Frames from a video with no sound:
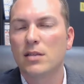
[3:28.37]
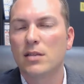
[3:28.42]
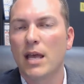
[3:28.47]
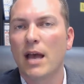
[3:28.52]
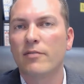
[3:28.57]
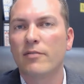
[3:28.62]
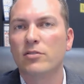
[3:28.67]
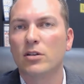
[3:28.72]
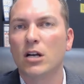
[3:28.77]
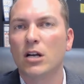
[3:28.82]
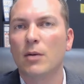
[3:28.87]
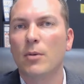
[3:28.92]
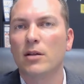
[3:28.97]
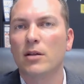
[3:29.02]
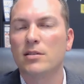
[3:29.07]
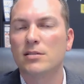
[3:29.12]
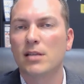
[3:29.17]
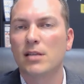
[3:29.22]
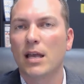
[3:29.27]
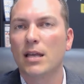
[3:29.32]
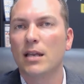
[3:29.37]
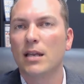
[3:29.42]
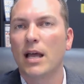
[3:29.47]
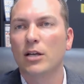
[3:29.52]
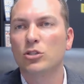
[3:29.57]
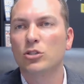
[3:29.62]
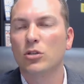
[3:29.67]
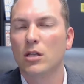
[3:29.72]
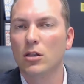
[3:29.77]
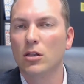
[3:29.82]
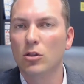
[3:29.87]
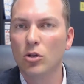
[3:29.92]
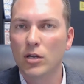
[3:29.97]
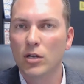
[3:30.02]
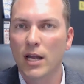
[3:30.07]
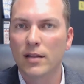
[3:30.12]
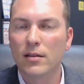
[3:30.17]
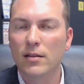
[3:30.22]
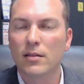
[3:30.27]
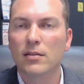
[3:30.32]
they have to come on site and actually
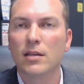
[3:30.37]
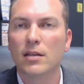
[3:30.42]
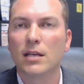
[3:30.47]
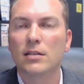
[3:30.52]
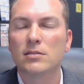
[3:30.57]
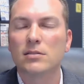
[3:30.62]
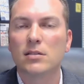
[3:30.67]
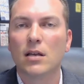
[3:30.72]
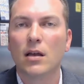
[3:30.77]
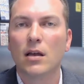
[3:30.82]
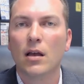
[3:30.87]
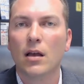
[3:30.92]
look at the things,